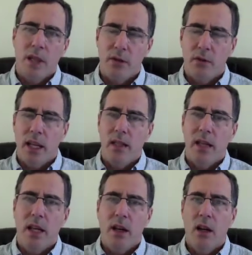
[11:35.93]
So we have
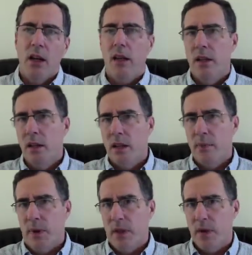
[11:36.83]
Descartes,
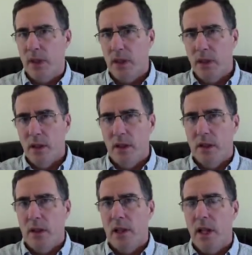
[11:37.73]
Spinoza,
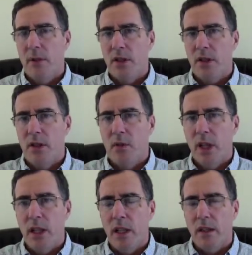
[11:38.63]
Leibniz on the one
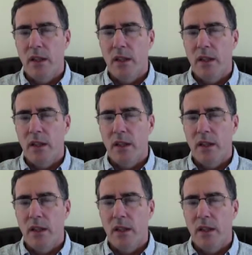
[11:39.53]
hand.